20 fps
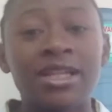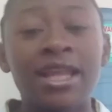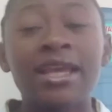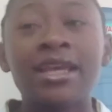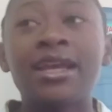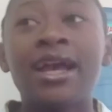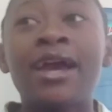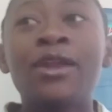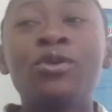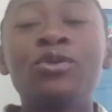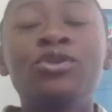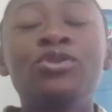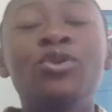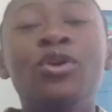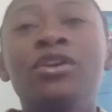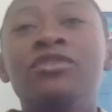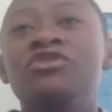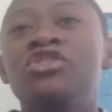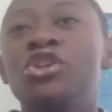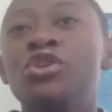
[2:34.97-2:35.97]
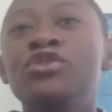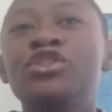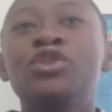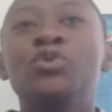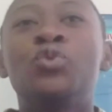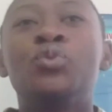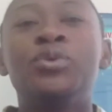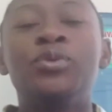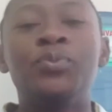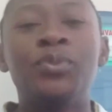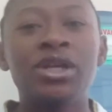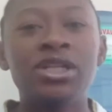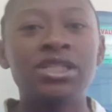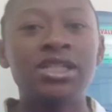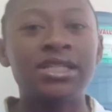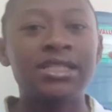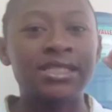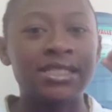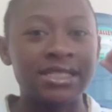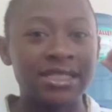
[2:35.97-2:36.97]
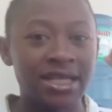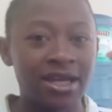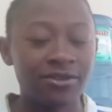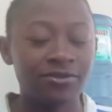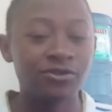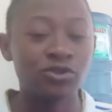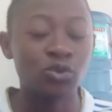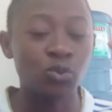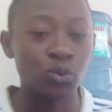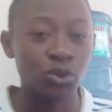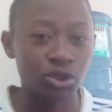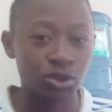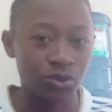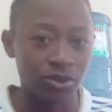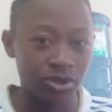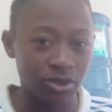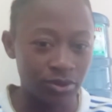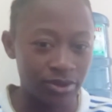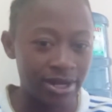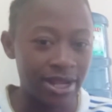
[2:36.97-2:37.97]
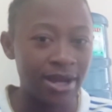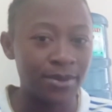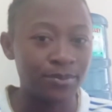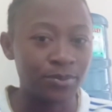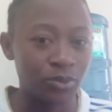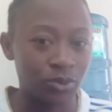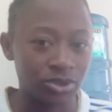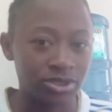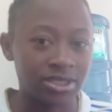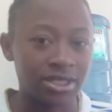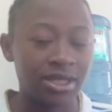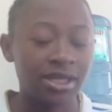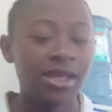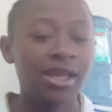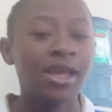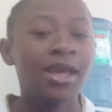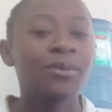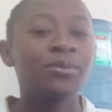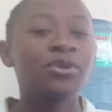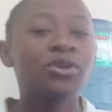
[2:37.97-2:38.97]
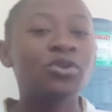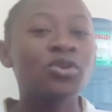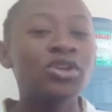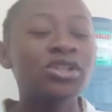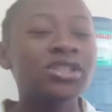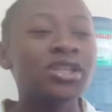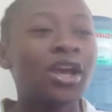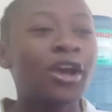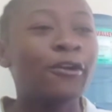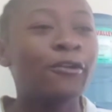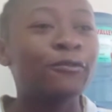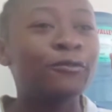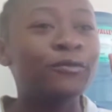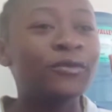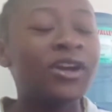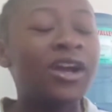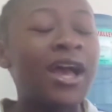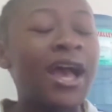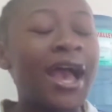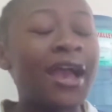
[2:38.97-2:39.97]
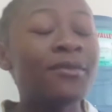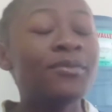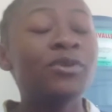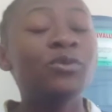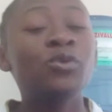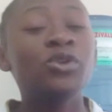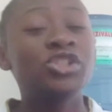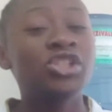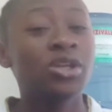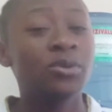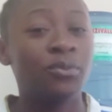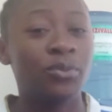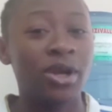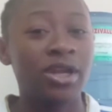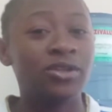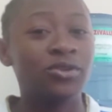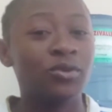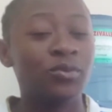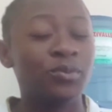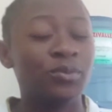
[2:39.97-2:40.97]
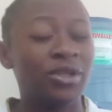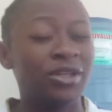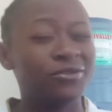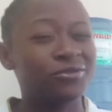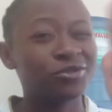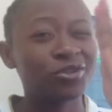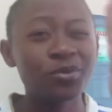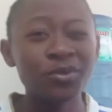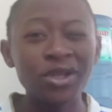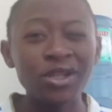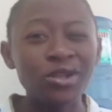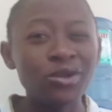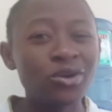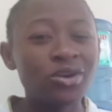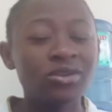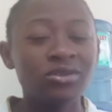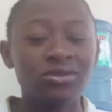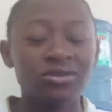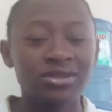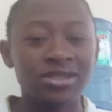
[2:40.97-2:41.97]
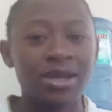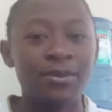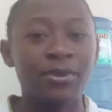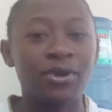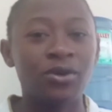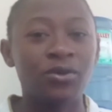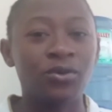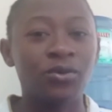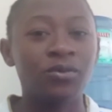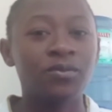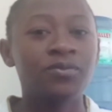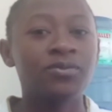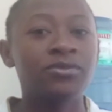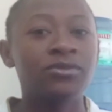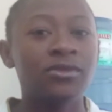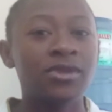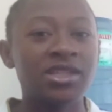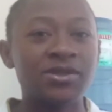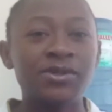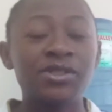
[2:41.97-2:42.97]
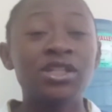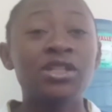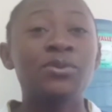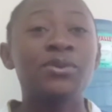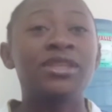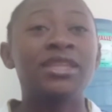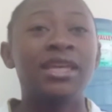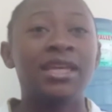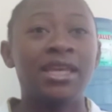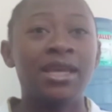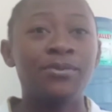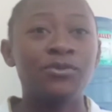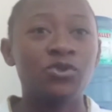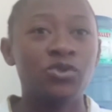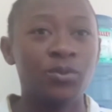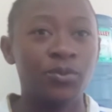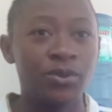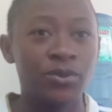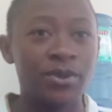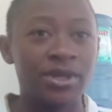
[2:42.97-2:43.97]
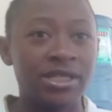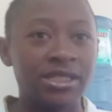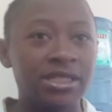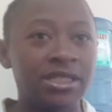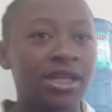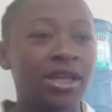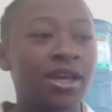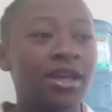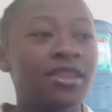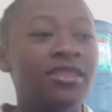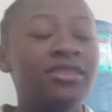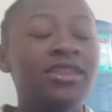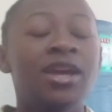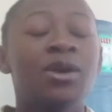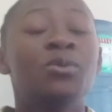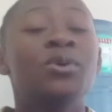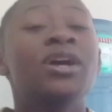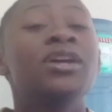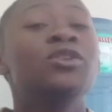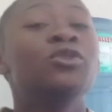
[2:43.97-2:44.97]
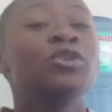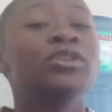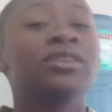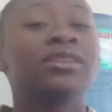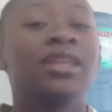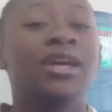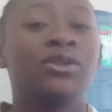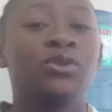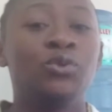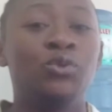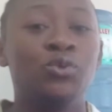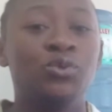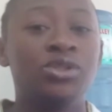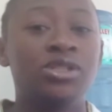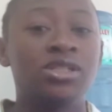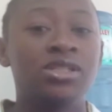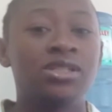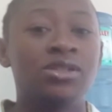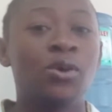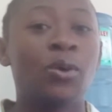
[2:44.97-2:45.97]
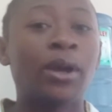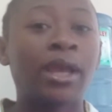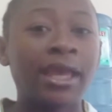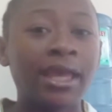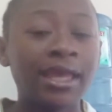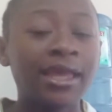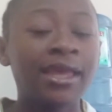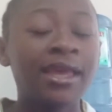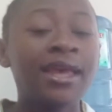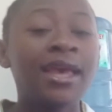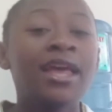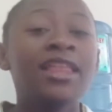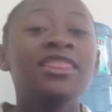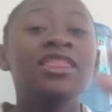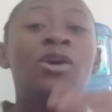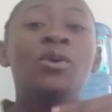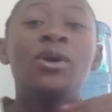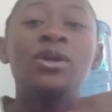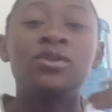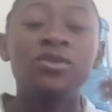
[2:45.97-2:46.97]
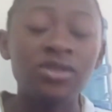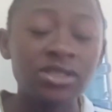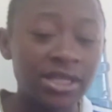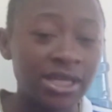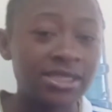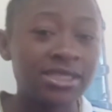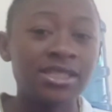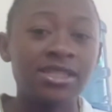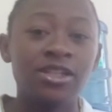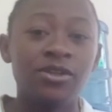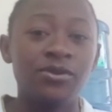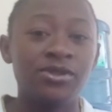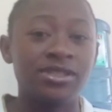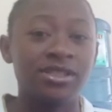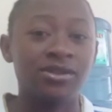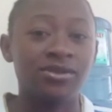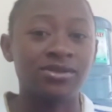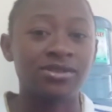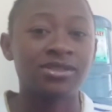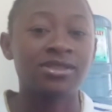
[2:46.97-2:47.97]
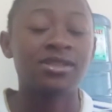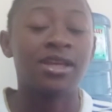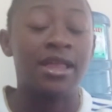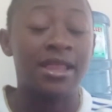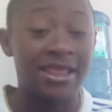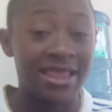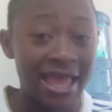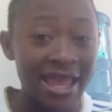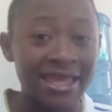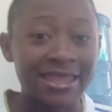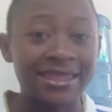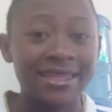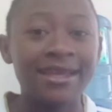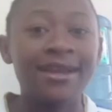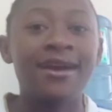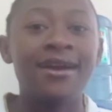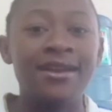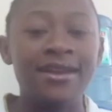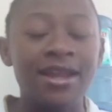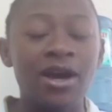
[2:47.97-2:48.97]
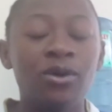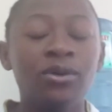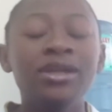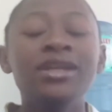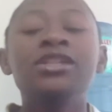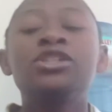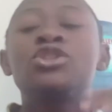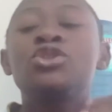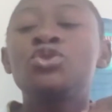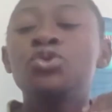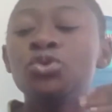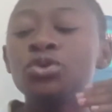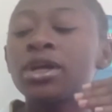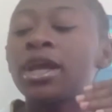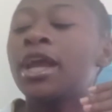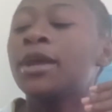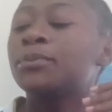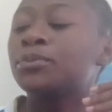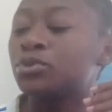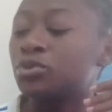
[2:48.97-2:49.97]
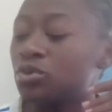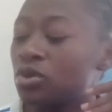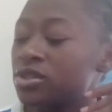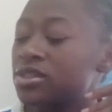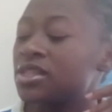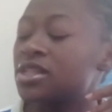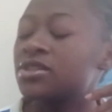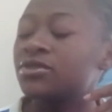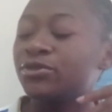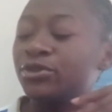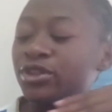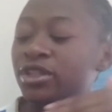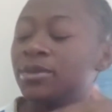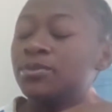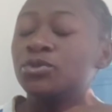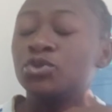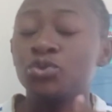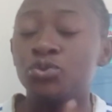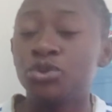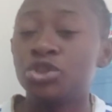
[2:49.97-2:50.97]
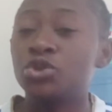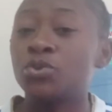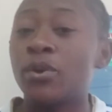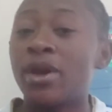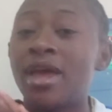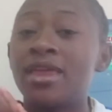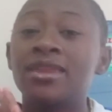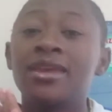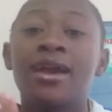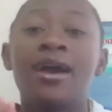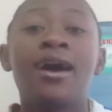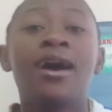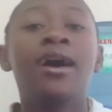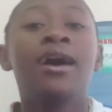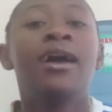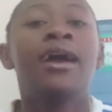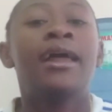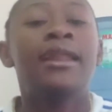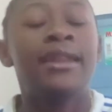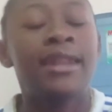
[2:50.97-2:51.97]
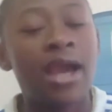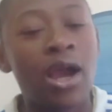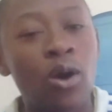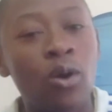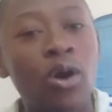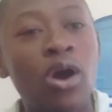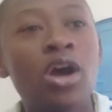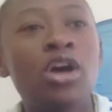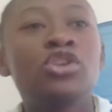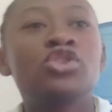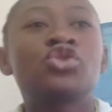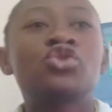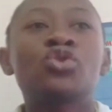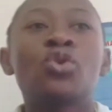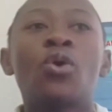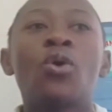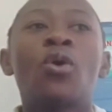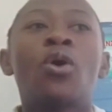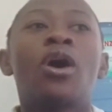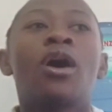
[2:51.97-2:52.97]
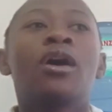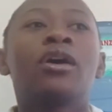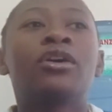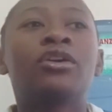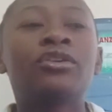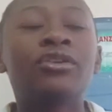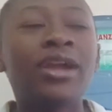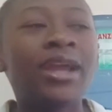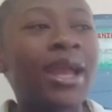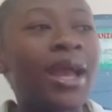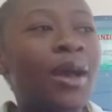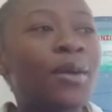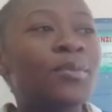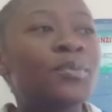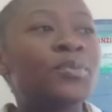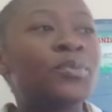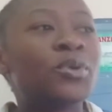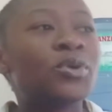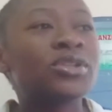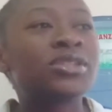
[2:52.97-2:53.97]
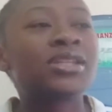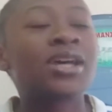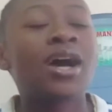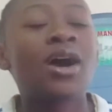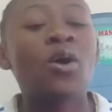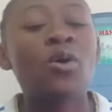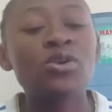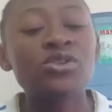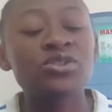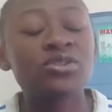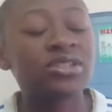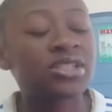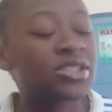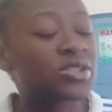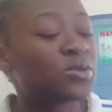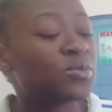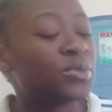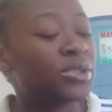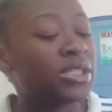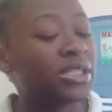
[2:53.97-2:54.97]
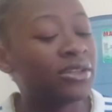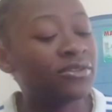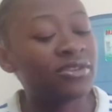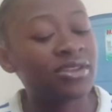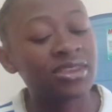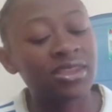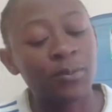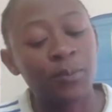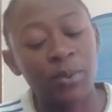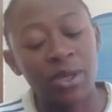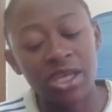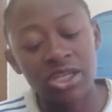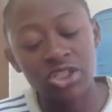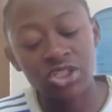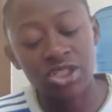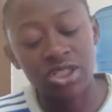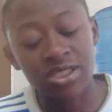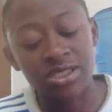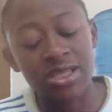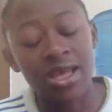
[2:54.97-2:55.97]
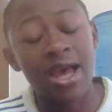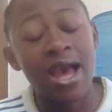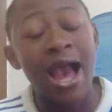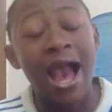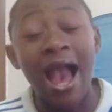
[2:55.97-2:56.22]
Like, I don't know if Chelsea will be patient enough to work with Graham Potter, because I've been watching Brighton play from a long, long time ago, especially when they came to the Premier League. They were not that good, okay? They were not getting the results like they are now. It took a process for them to reach where they are now. So Graham Potter also needs to be given the patience.